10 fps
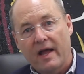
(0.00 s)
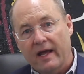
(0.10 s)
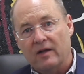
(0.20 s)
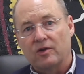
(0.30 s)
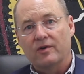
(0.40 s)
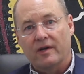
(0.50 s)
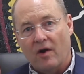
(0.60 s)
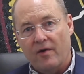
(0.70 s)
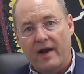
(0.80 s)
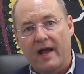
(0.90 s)
including
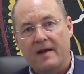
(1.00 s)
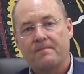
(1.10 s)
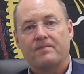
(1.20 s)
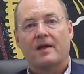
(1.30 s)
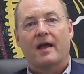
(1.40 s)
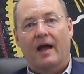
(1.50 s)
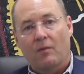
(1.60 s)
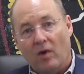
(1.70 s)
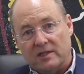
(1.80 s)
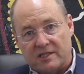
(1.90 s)
her name, and
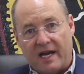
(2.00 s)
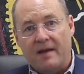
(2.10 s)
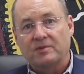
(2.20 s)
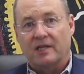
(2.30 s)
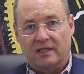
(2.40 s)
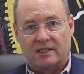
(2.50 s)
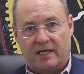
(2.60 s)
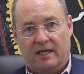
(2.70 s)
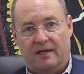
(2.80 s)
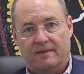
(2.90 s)
what Sam's can see